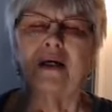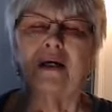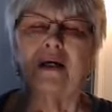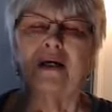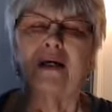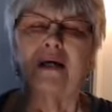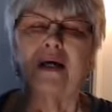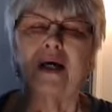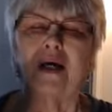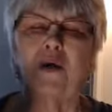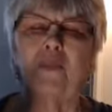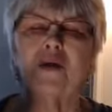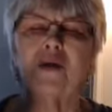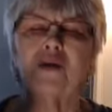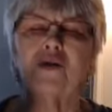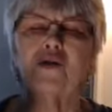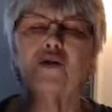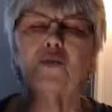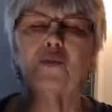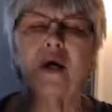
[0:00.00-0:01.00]
help us
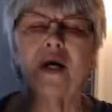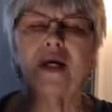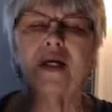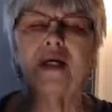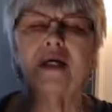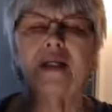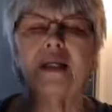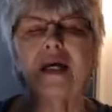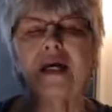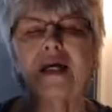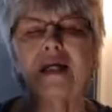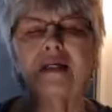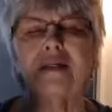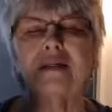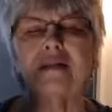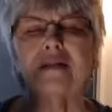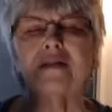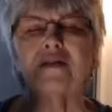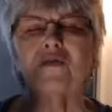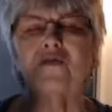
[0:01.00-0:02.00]
to recognize
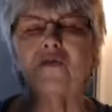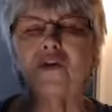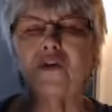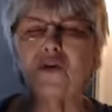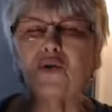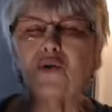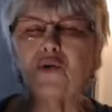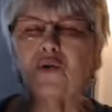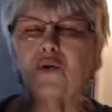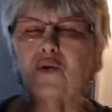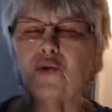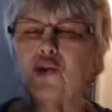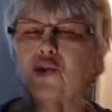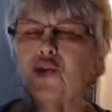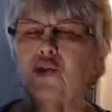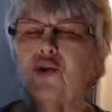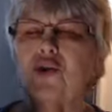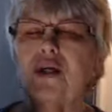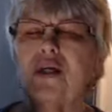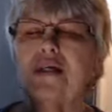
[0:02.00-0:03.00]
this physical
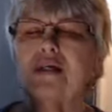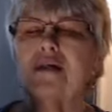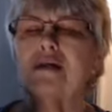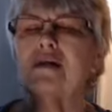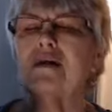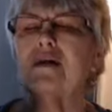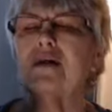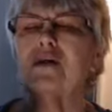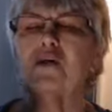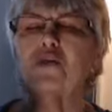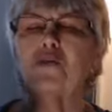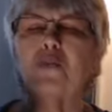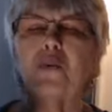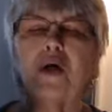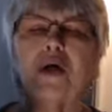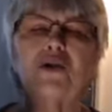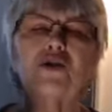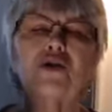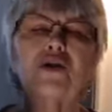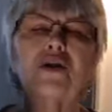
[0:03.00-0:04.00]
journey as an
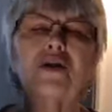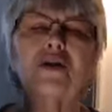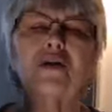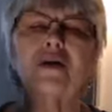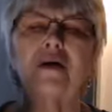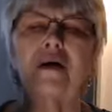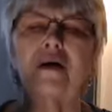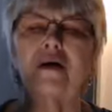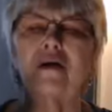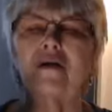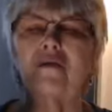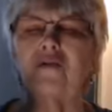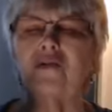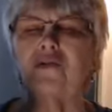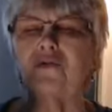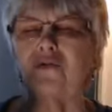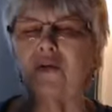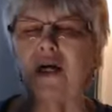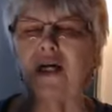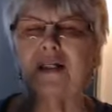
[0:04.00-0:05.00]
expression of
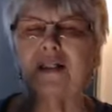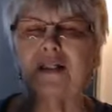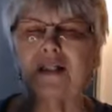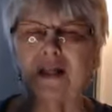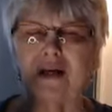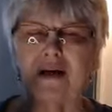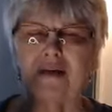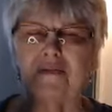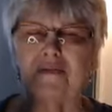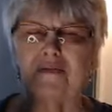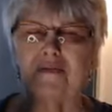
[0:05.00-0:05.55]
divine love.